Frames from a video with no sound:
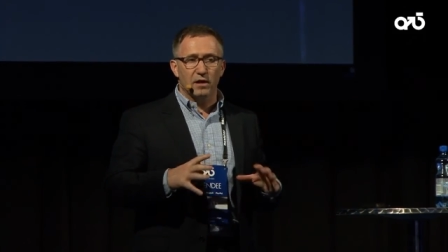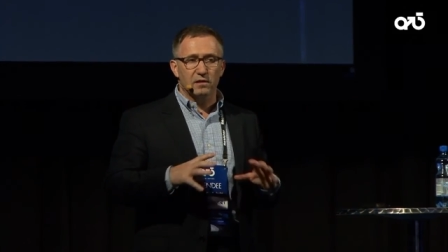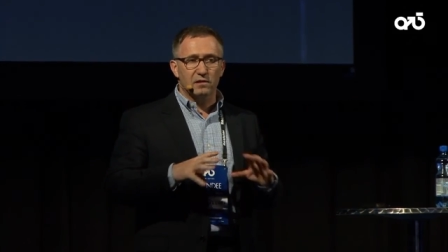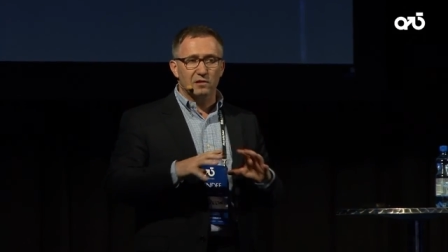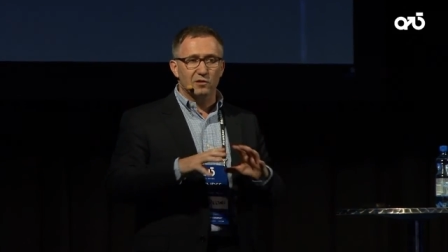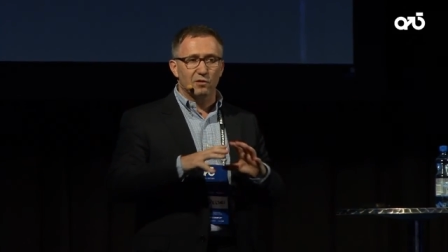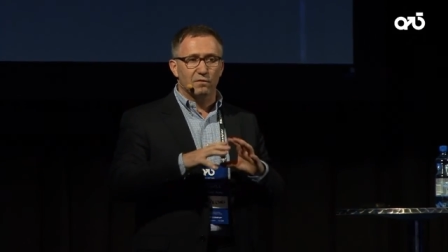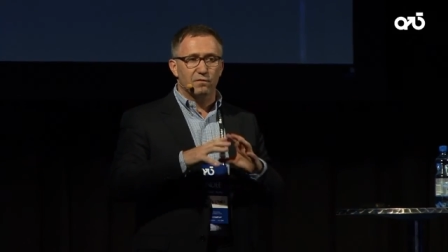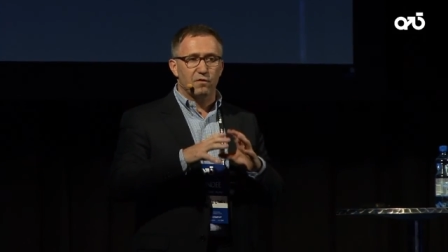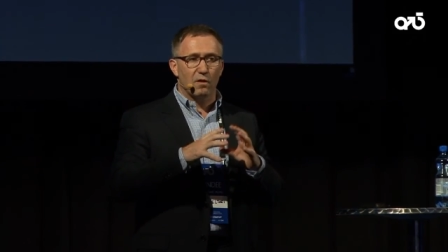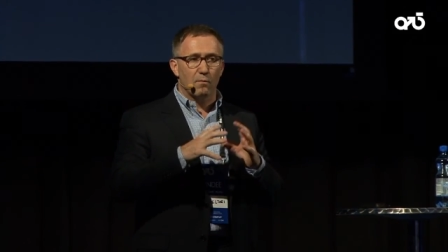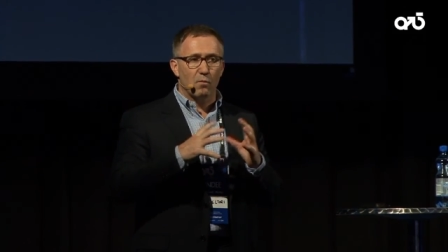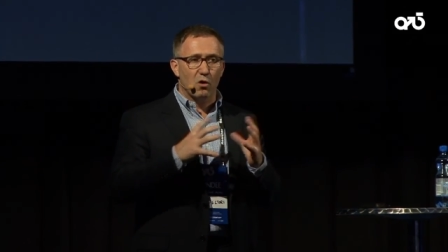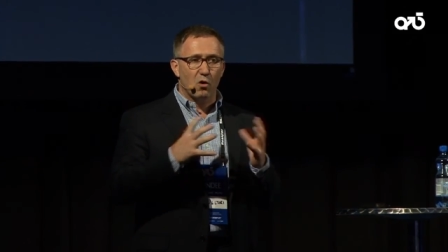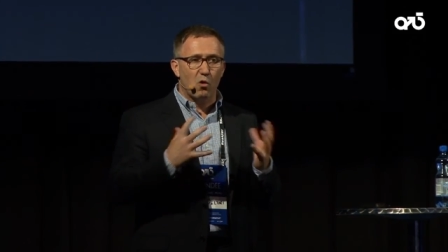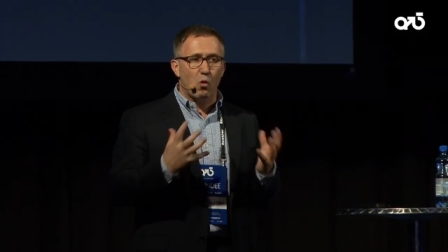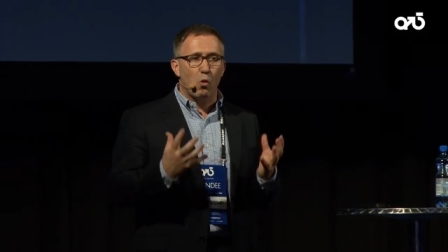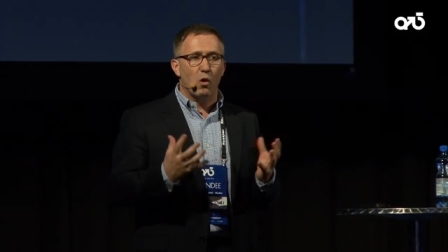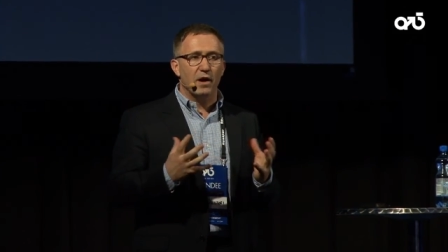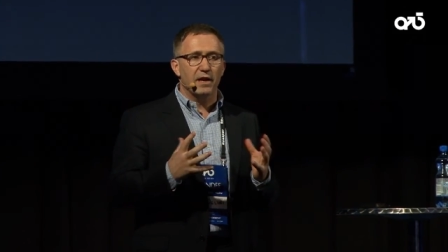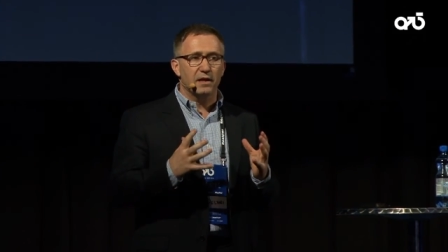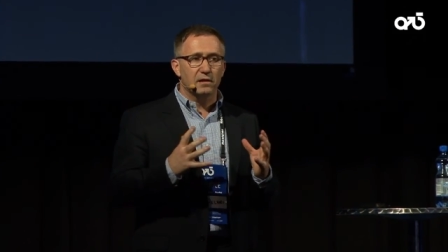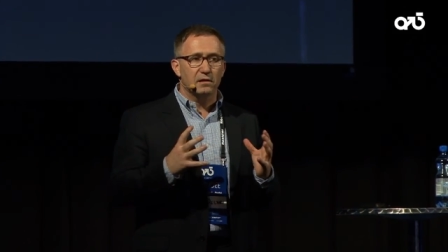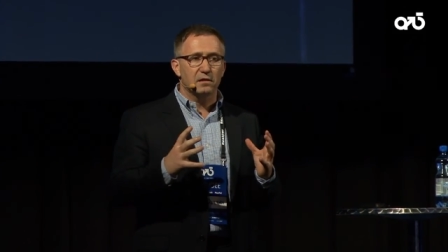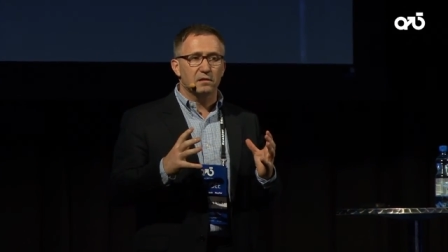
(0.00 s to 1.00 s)
So from a
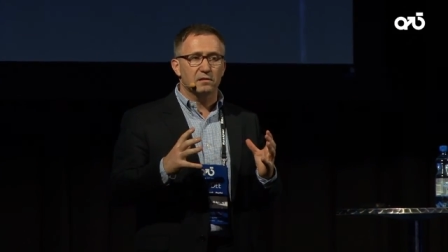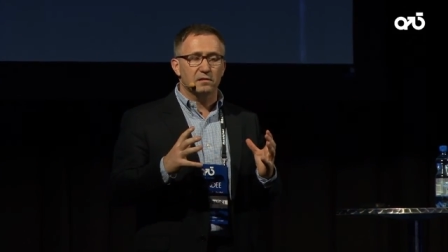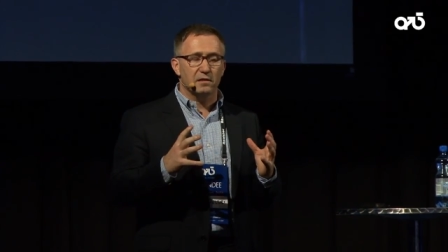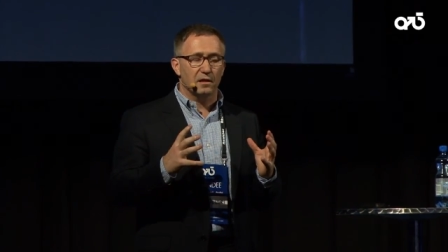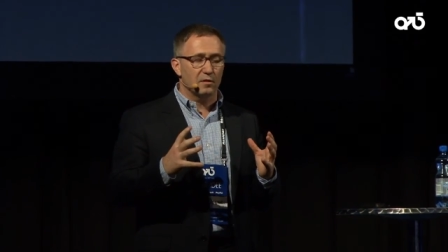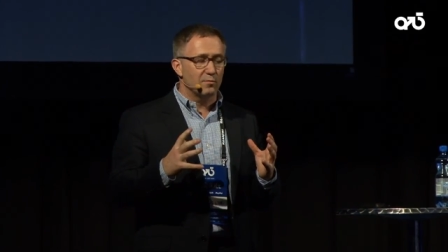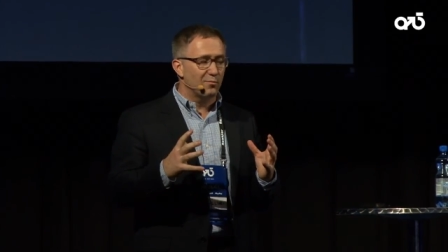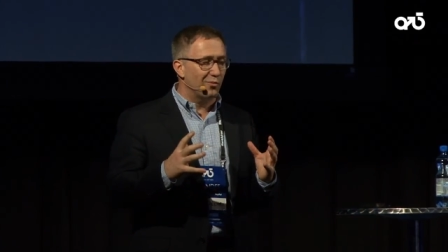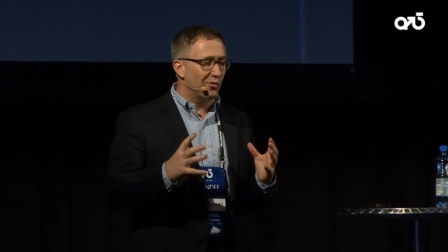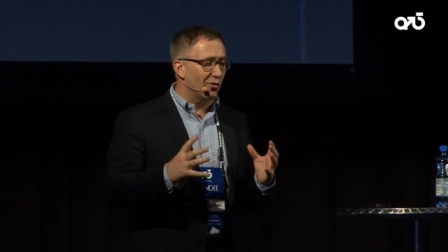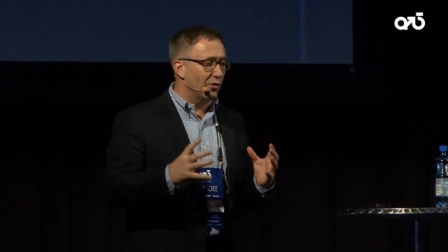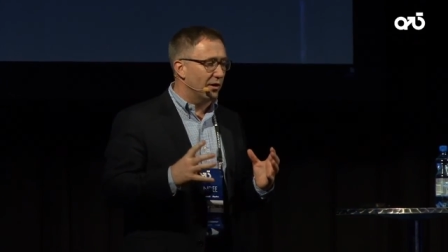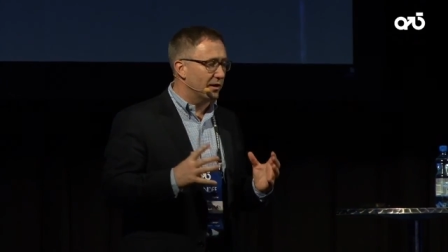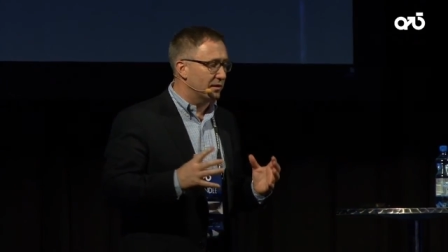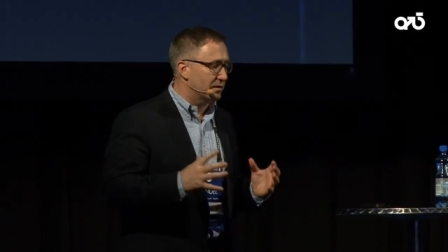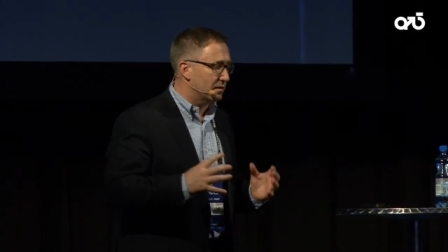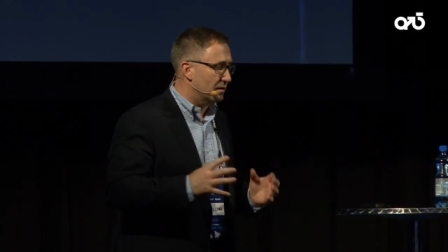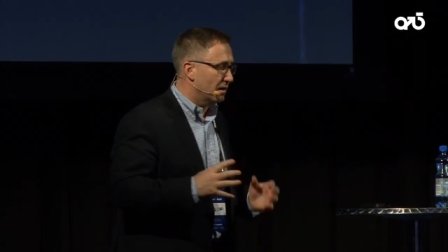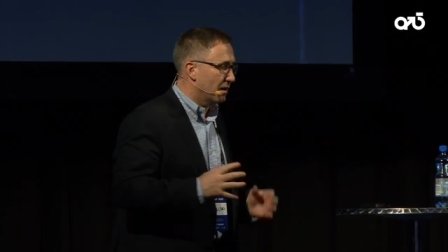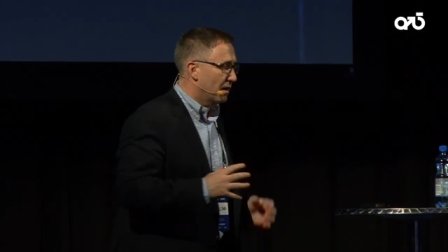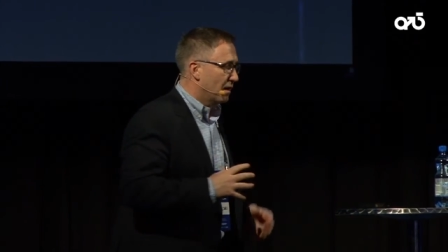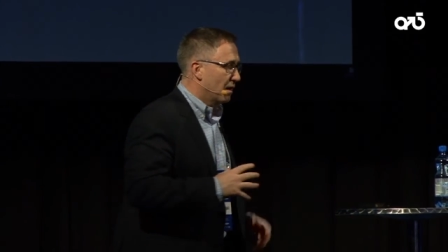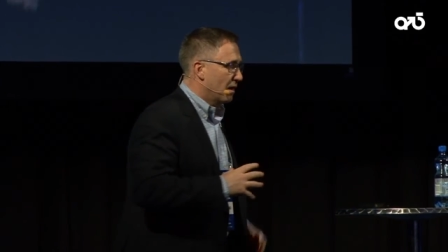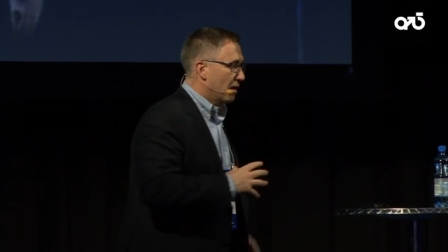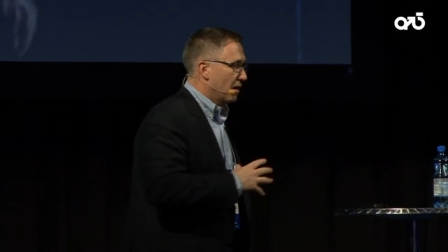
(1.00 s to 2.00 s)
quality standpoint,
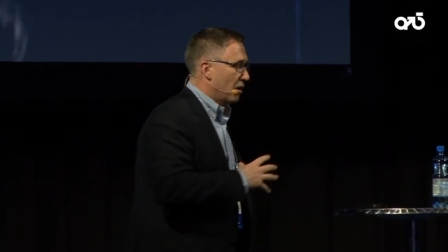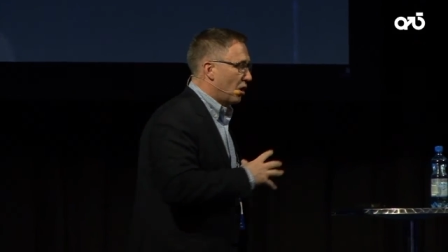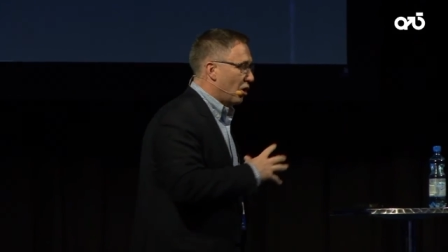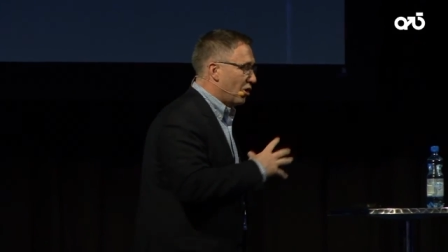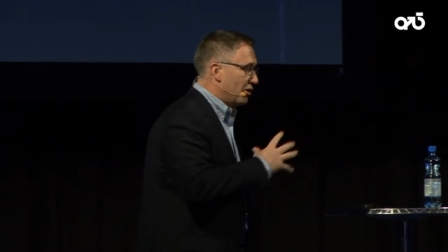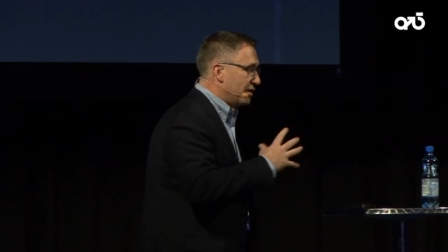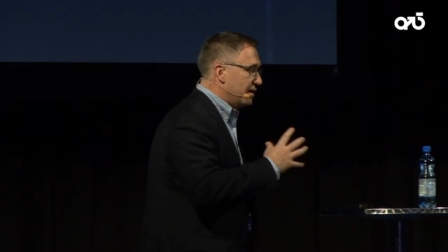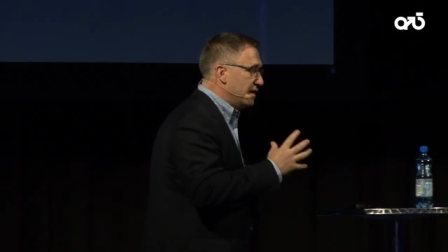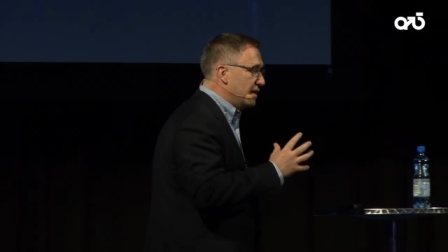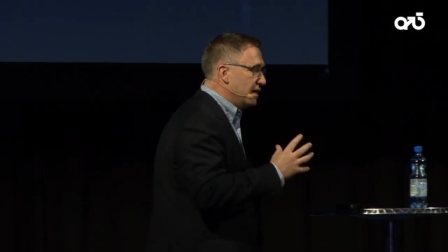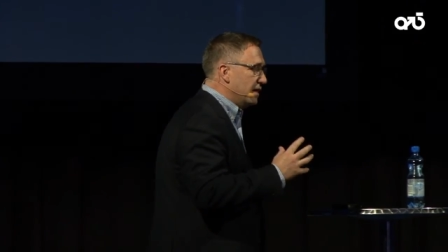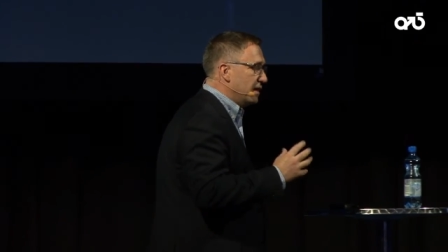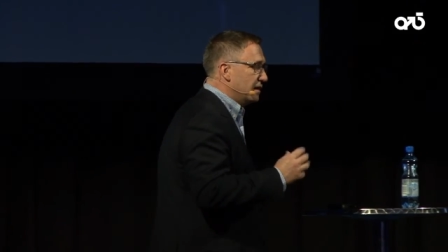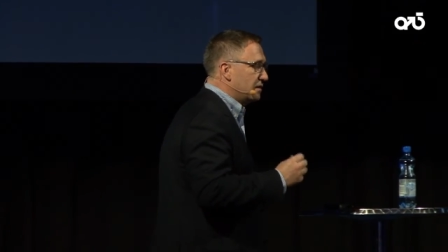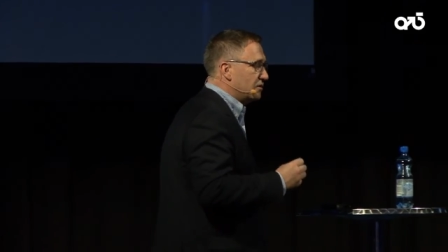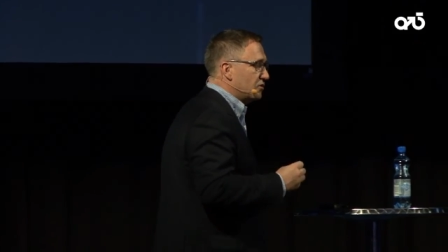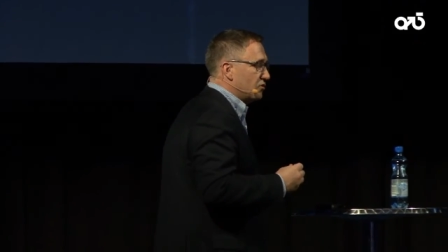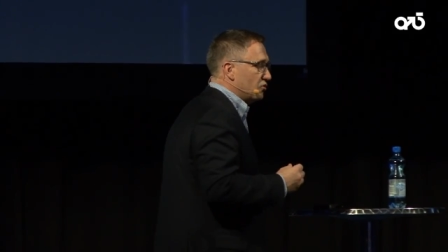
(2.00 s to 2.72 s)
a need